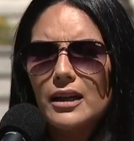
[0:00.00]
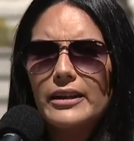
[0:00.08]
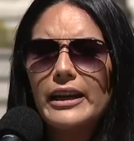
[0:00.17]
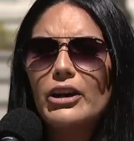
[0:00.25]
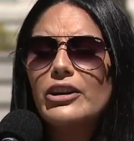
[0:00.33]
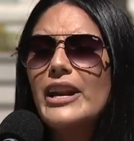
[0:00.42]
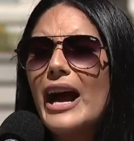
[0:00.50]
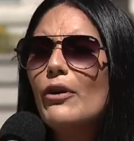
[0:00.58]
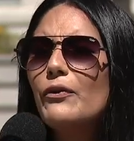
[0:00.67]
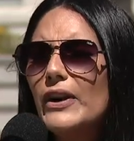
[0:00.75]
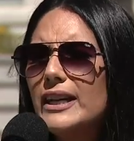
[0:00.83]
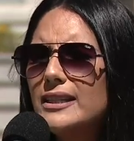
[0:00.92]
They are
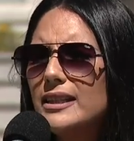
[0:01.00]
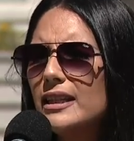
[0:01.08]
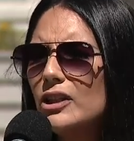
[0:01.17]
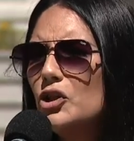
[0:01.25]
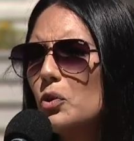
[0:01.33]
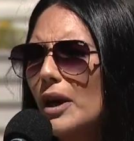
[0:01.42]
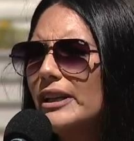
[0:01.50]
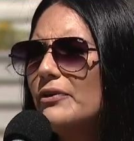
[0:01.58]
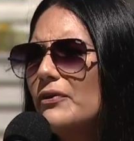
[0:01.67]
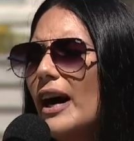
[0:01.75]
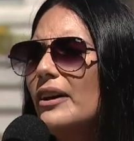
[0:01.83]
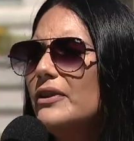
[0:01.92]
now facing
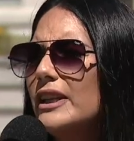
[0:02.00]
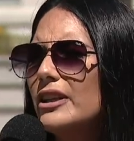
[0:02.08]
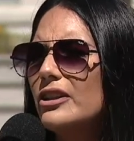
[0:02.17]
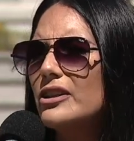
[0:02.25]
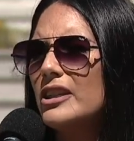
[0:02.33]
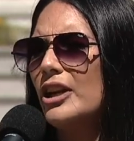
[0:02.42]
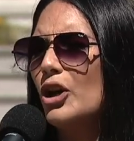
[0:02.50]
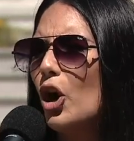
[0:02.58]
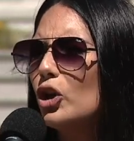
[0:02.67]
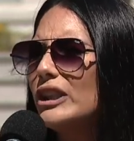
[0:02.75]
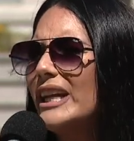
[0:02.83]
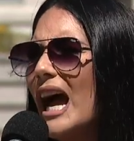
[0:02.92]
25 years and
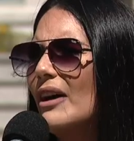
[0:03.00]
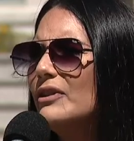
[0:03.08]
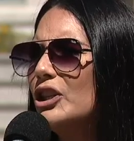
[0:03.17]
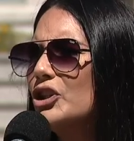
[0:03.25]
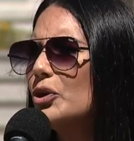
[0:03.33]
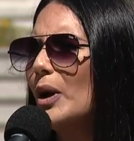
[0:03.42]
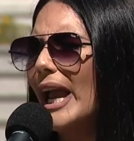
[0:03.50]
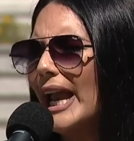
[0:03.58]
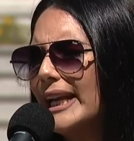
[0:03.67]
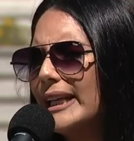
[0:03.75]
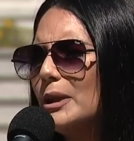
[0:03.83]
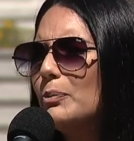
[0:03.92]
only having to do
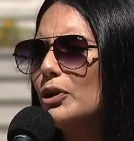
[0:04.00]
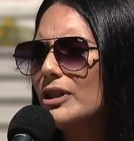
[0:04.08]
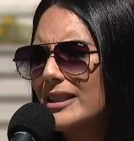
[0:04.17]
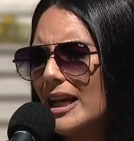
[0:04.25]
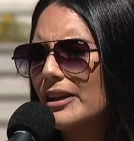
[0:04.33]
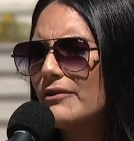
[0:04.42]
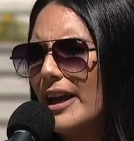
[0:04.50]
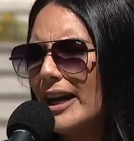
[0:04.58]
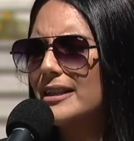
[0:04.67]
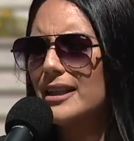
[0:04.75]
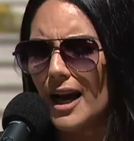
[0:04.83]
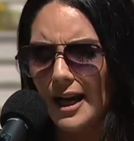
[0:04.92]
80% of that
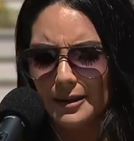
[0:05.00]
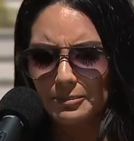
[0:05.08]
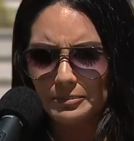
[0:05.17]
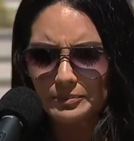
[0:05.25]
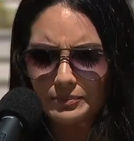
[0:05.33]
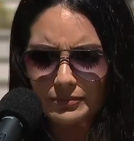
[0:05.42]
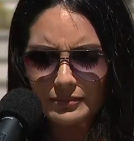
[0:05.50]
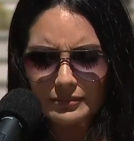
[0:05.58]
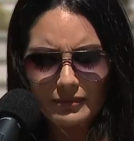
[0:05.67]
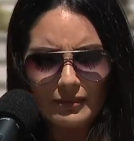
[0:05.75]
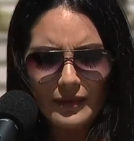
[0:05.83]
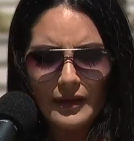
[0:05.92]
time.
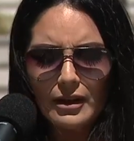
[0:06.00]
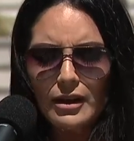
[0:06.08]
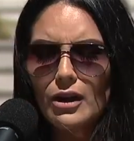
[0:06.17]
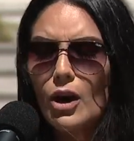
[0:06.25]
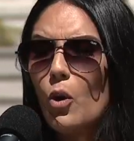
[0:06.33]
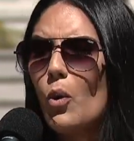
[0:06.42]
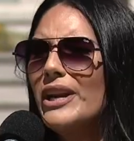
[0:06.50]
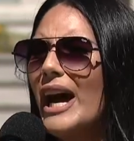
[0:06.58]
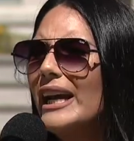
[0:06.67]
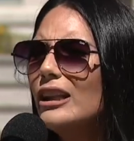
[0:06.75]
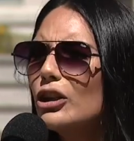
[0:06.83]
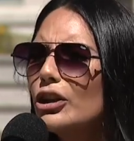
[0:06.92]
When
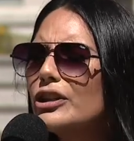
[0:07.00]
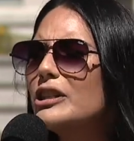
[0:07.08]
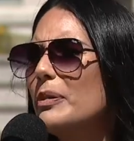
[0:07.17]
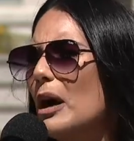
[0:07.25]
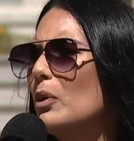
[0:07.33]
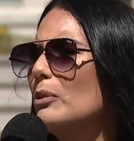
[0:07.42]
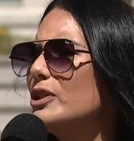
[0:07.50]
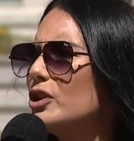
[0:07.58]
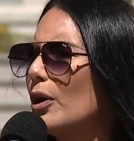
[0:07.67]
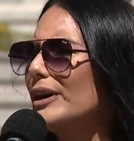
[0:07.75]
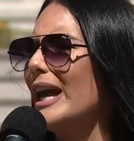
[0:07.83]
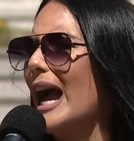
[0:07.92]
I learned about what was
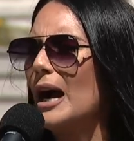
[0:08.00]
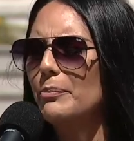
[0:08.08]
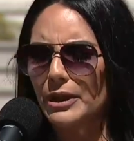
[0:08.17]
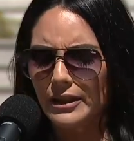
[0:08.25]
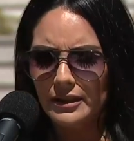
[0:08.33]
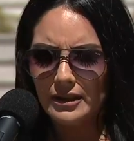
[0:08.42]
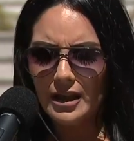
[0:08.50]
going to happen,